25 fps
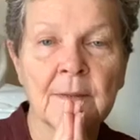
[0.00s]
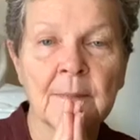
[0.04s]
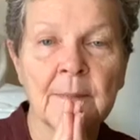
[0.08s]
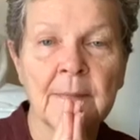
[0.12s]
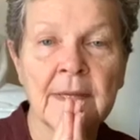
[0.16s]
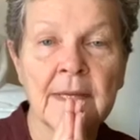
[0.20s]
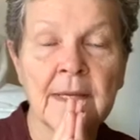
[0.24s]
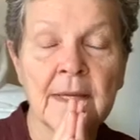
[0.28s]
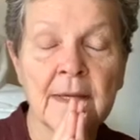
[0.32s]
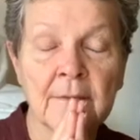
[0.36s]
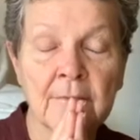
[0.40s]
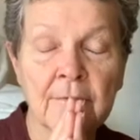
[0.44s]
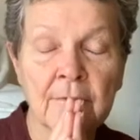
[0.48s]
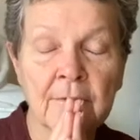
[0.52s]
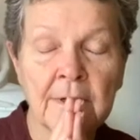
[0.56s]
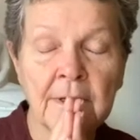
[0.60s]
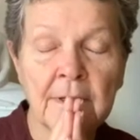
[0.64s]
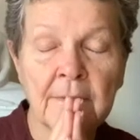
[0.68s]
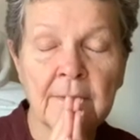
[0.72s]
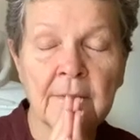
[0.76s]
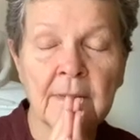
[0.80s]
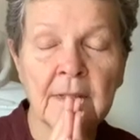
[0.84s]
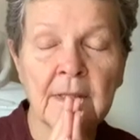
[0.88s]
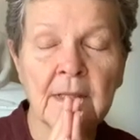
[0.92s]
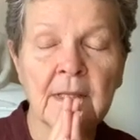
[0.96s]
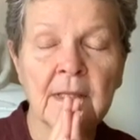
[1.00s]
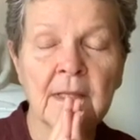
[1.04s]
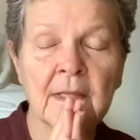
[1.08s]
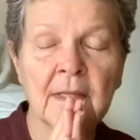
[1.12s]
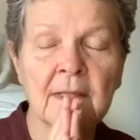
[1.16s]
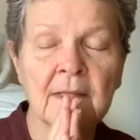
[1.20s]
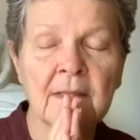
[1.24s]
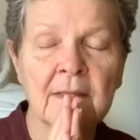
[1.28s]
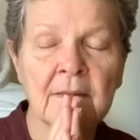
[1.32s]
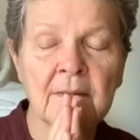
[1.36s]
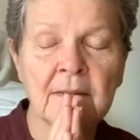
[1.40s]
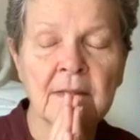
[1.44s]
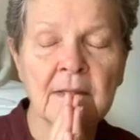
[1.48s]
May
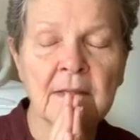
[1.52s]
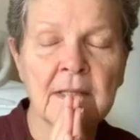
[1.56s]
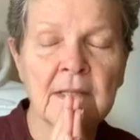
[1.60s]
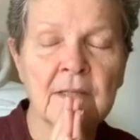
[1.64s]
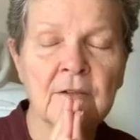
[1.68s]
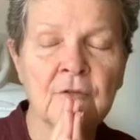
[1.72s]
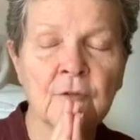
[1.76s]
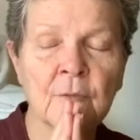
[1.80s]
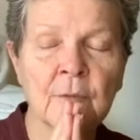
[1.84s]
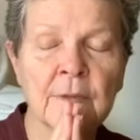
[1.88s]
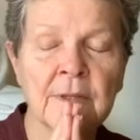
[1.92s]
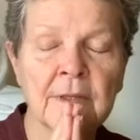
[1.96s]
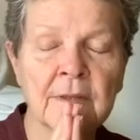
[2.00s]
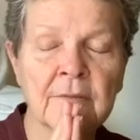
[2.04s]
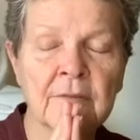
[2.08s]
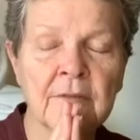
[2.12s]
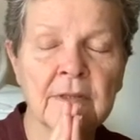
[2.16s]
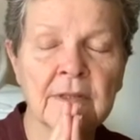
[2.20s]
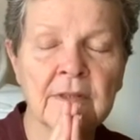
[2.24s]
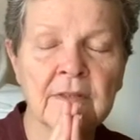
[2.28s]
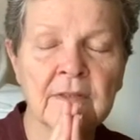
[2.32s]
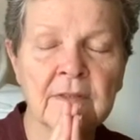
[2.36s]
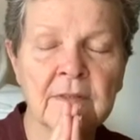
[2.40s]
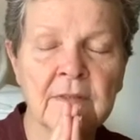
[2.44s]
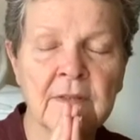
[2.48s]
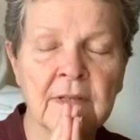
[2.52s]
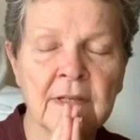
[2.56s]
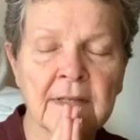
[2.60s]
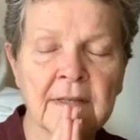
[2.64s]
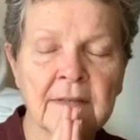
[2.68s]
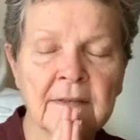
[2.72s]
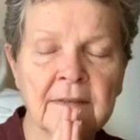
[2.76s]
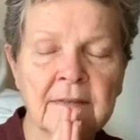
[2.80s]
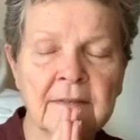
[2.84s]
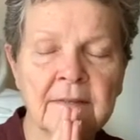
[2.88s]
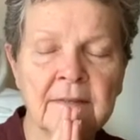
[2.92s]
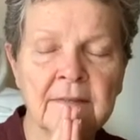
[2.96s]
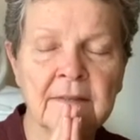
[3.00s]
everything that each one of us
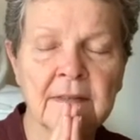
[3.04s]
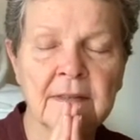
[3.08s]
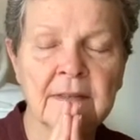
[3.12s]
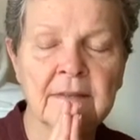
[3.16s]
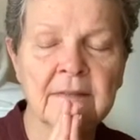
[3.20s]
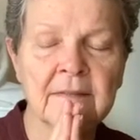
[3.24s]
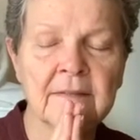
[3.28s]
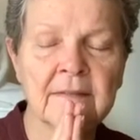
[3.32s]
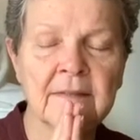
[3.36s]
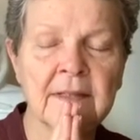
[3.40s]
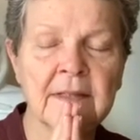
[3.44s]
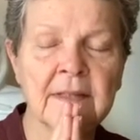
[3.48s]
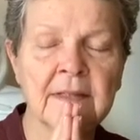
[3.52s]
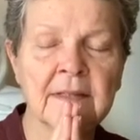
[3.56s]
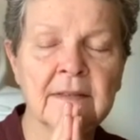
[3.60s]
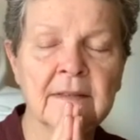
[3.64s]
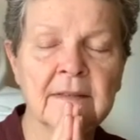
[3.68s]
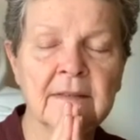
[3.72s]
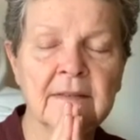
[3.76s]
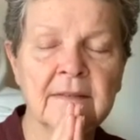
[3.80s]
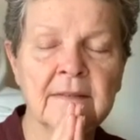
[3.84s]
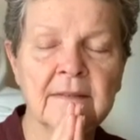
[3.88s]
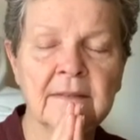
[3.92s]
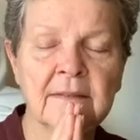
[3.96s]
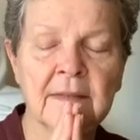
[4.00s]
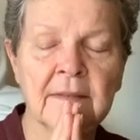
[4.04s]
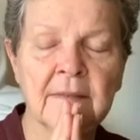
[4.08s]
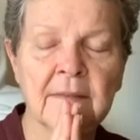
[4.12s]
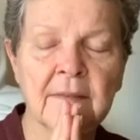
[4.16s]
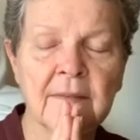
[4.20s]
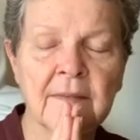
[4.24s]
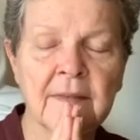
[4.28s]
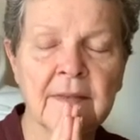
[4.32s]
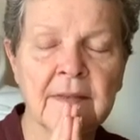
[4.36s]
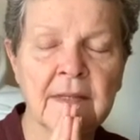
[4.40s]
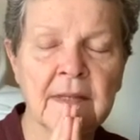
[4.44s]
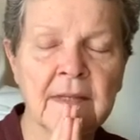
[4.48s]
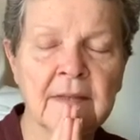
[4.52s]
does and says and
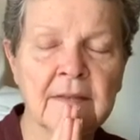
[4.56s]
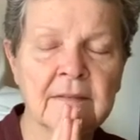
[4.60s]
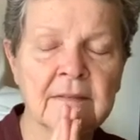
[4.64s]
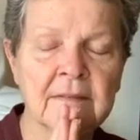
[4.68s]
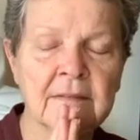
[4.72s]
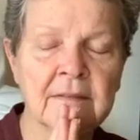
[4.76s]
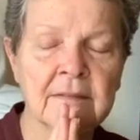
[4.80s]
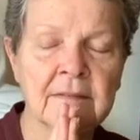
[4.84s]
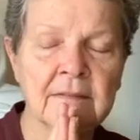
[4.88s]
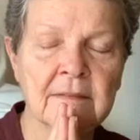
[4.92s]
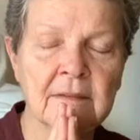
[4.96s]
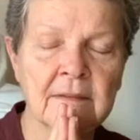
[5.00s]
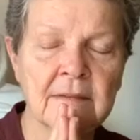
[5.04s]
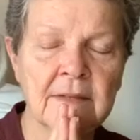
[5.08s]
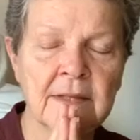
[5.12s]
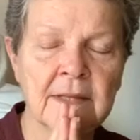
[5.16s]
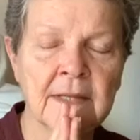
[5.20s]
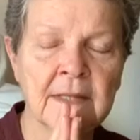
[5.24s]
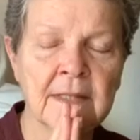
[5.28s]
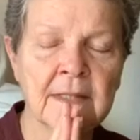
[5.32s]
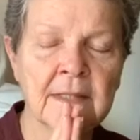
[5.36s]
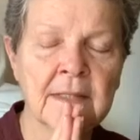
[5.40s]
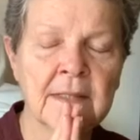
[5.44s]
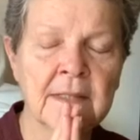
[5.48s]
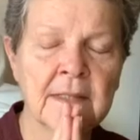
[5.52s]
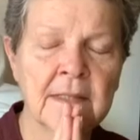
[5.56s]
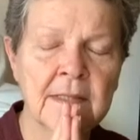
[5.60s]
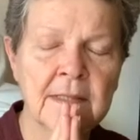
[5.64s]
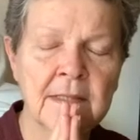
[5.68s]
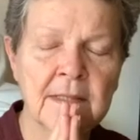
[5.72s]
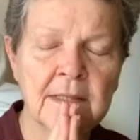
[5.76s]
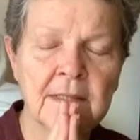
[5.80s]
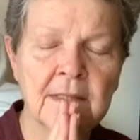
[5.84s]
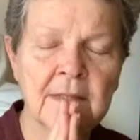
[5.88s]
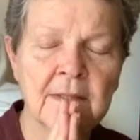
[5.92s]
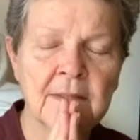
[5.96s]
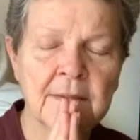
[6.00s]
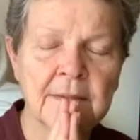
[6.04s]
thinks today
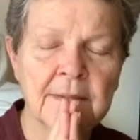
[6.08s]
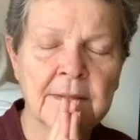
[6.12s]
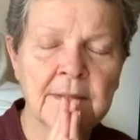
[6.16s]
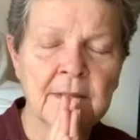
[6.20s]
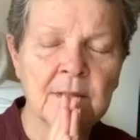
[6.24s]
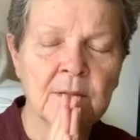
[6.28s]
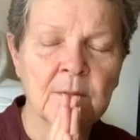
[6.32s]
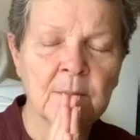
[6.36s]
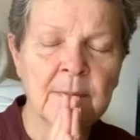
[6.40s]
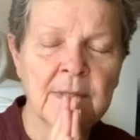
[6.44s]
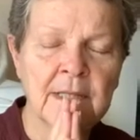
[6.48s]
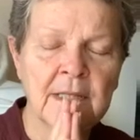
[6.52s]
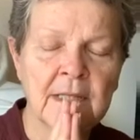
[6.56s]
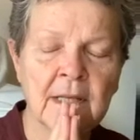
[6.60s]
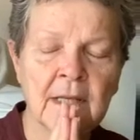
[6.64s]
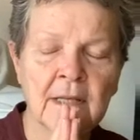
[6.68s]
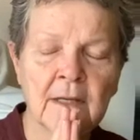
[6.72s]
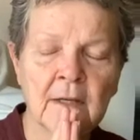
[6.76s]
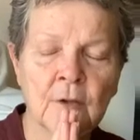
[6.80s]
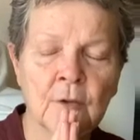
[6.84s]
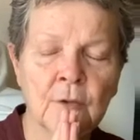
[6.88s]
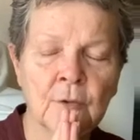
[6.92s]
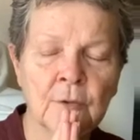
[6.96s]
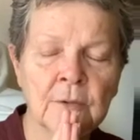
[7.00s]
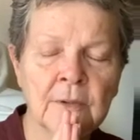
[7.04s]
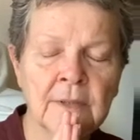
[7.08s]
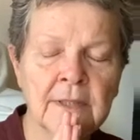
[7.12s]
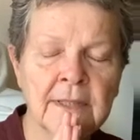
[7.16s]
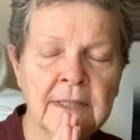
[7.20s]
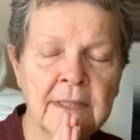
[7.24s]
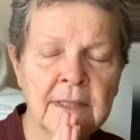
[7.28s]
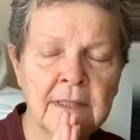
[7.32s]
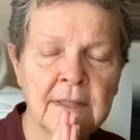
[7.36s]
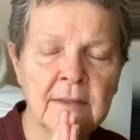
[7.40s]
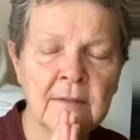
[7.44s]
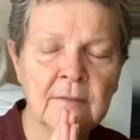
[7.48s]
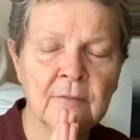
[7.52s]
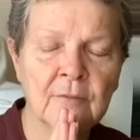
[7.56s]
be not
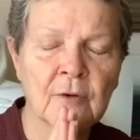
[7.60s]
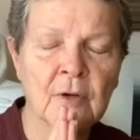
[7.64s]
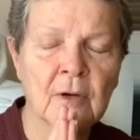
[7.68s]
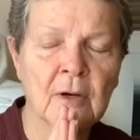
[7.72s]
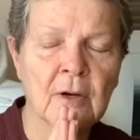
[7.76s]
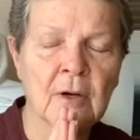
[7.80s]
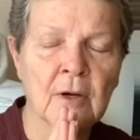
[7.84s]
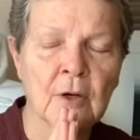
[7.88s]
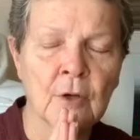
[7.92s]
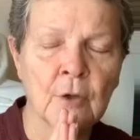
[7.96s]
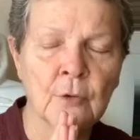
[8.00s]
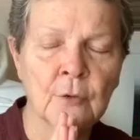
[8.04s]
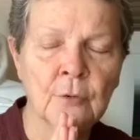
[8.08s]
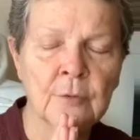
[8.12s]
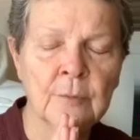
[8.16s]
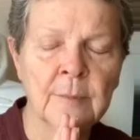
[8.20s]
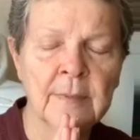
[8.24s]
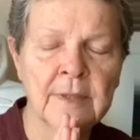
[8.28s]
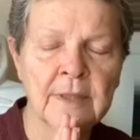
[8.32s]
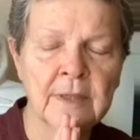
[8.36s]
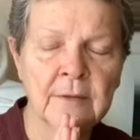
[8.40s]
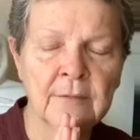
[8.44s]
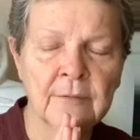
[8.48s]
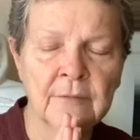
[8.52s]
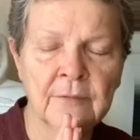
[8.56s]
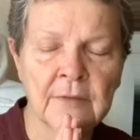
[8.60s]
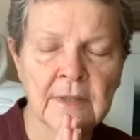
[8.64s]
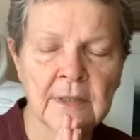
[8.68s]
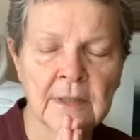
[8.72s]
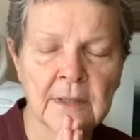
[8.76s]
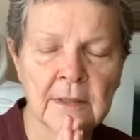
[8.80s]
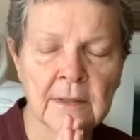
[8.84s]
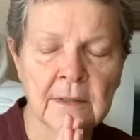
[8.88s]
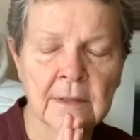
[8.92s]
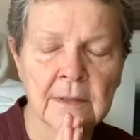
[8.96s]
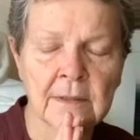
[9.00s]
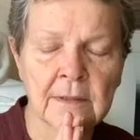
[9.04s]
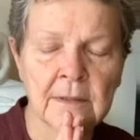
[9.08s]
only for our own
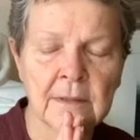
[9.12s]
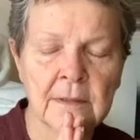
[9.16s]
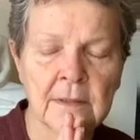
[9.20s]
benefit,